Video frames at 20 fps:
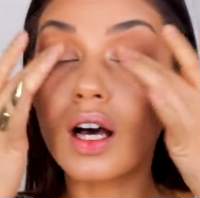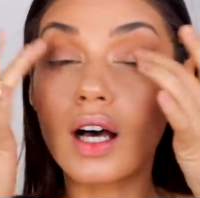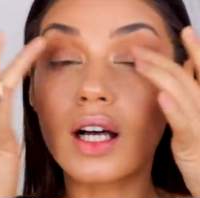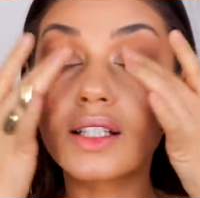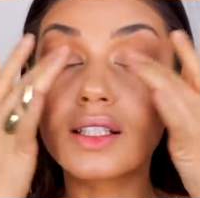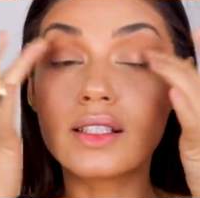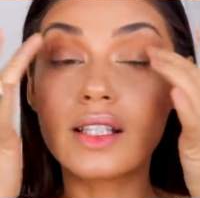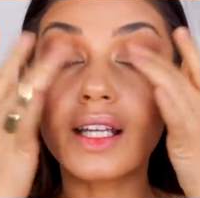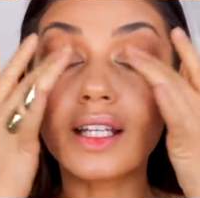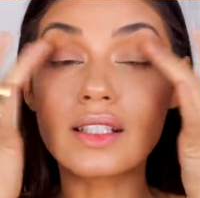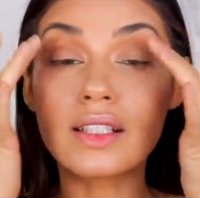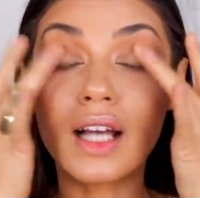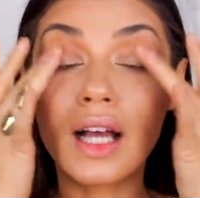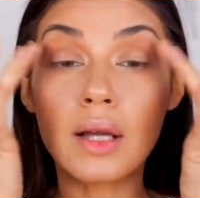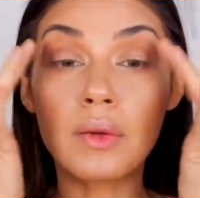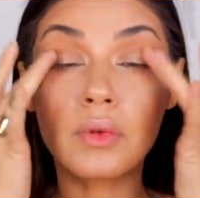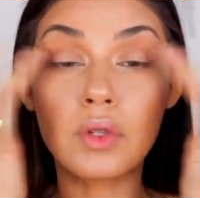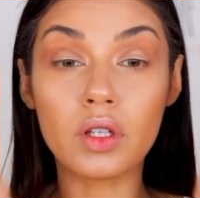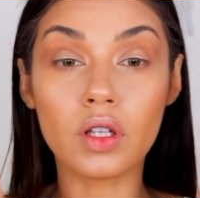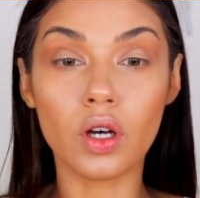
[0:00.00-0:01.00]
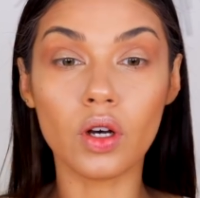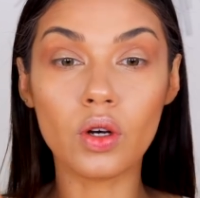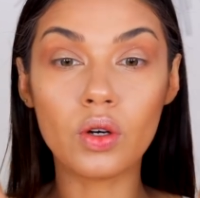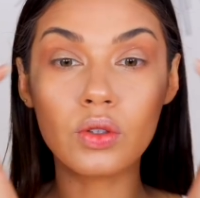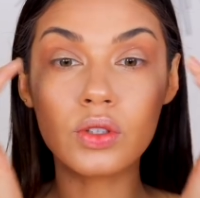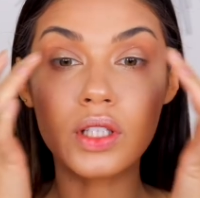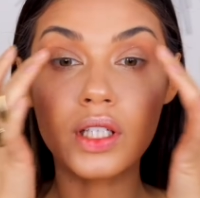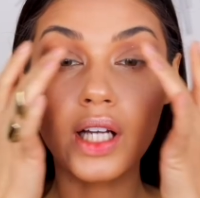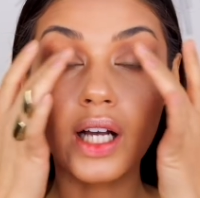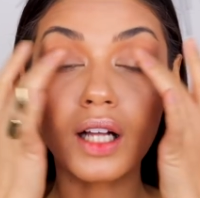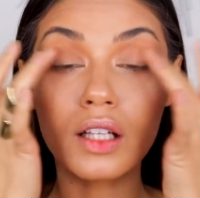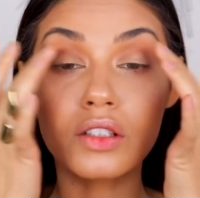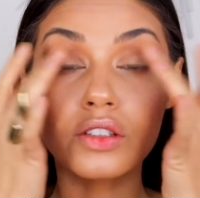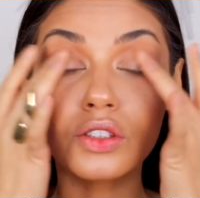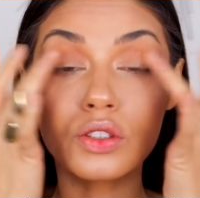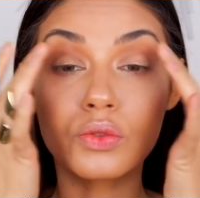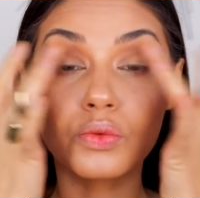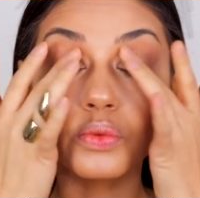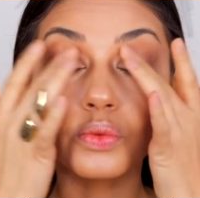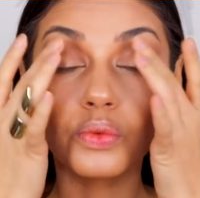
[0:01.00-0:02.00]
a daytime glow. The color
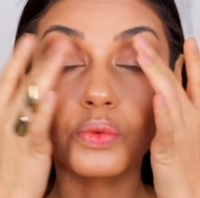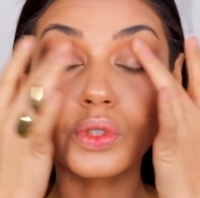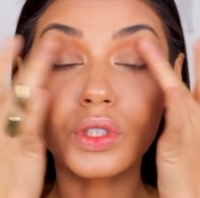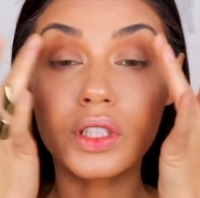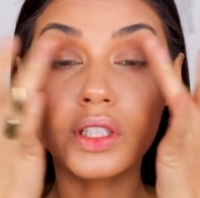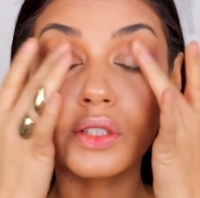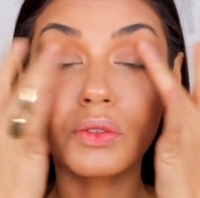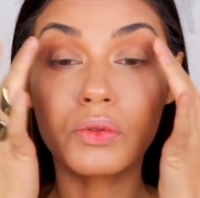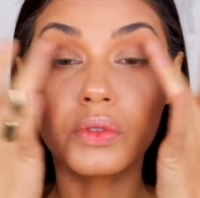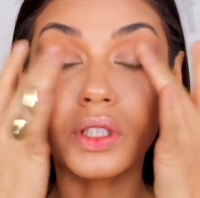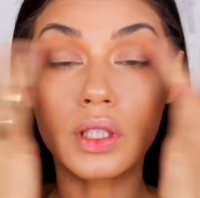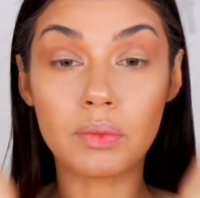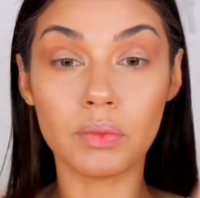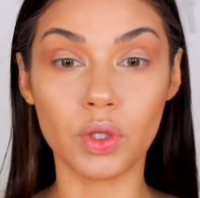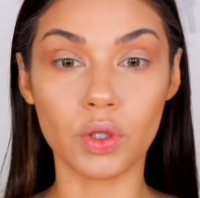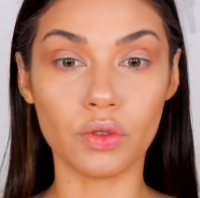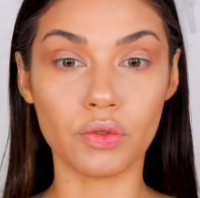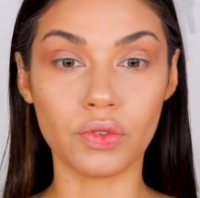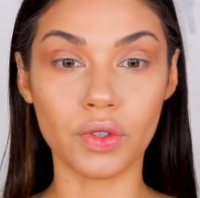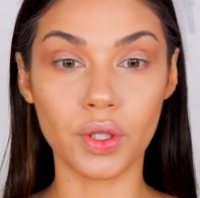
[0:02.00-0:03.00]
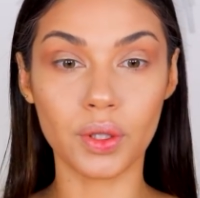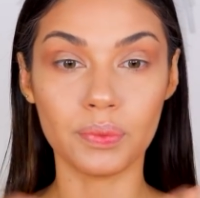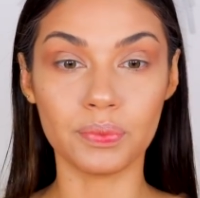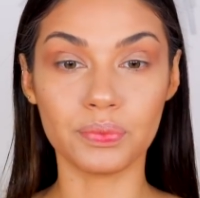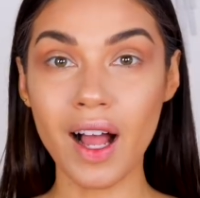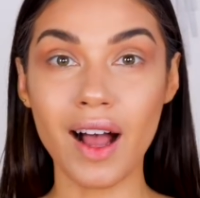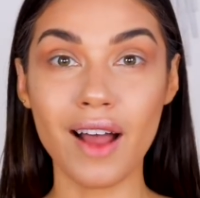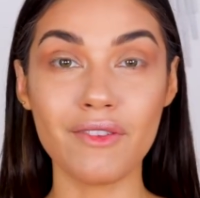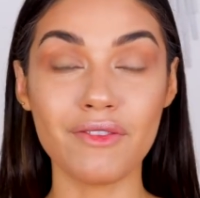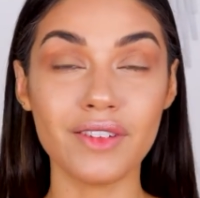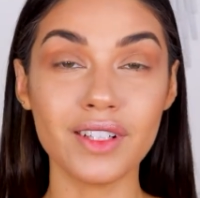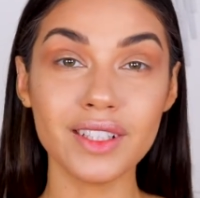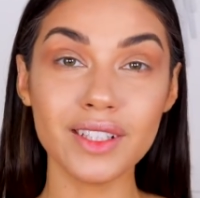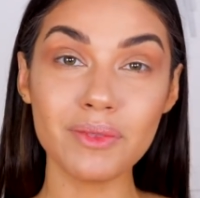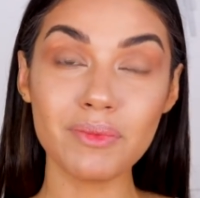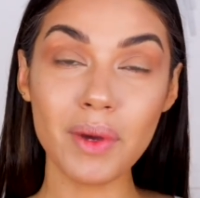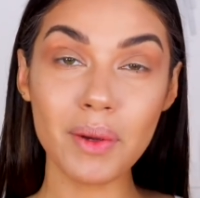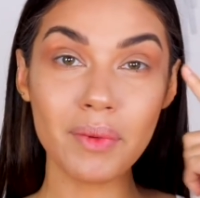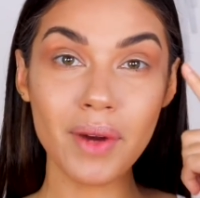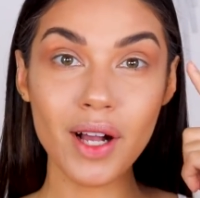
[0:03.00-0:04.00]
is really, really beautiful. I filled
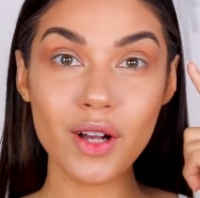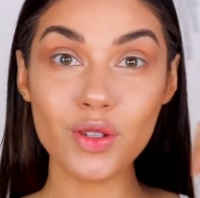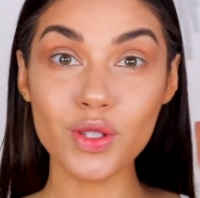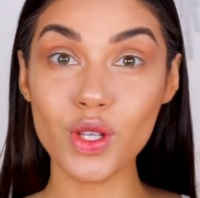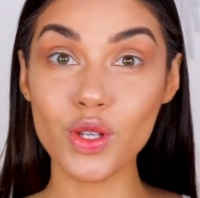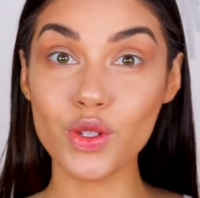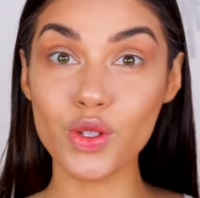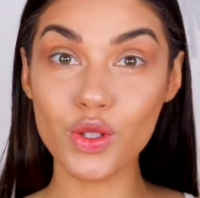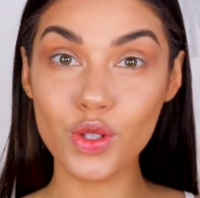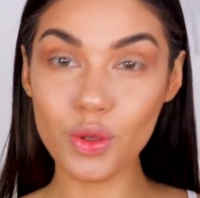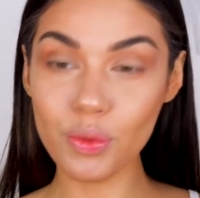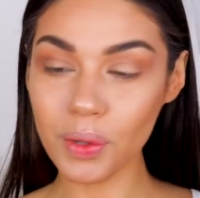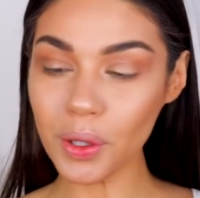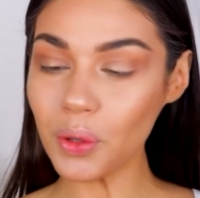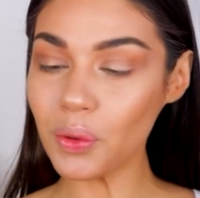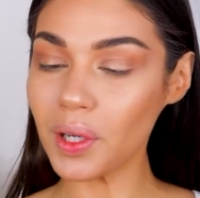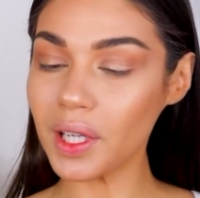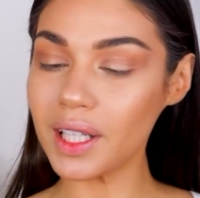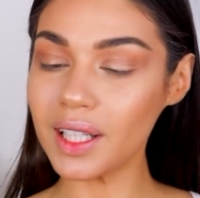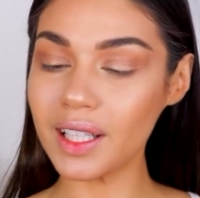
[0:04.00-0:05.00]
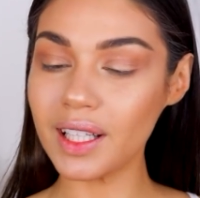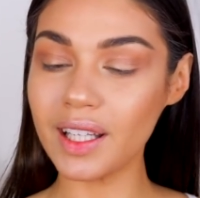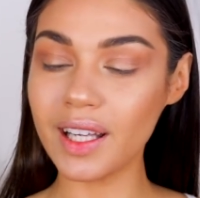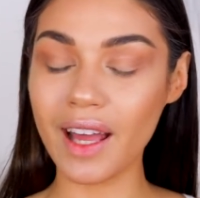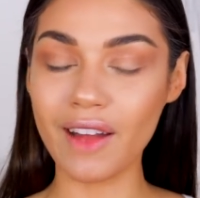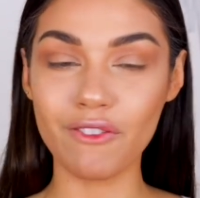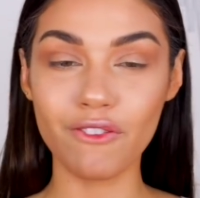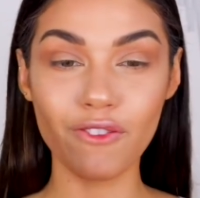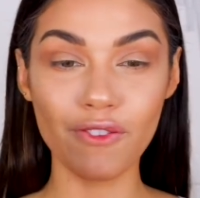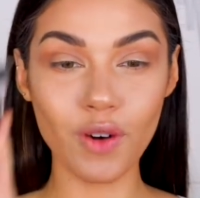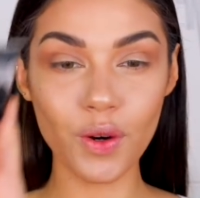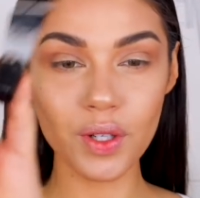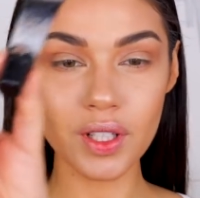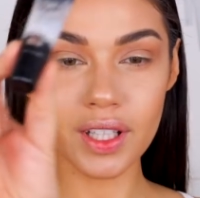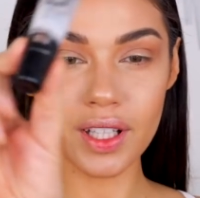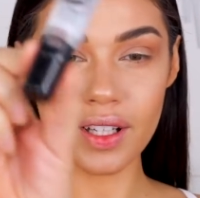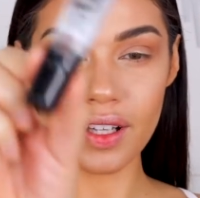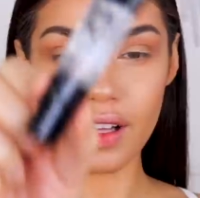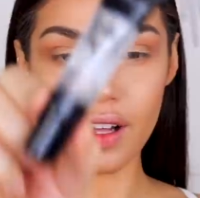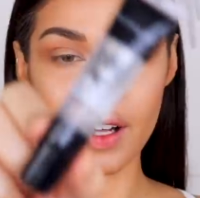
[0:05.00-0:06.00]
in my brows super quickly and for
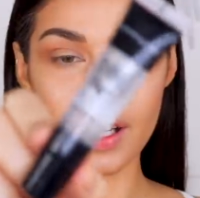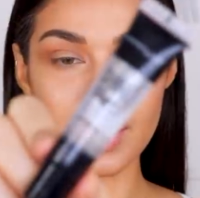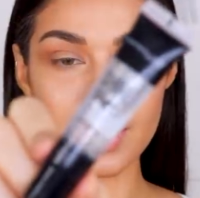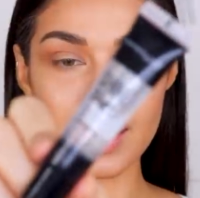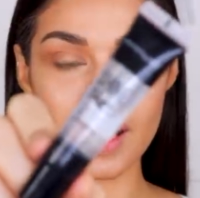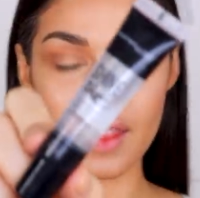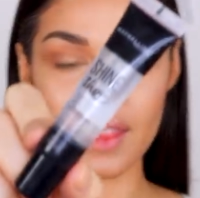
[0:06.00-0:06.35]
the gloss,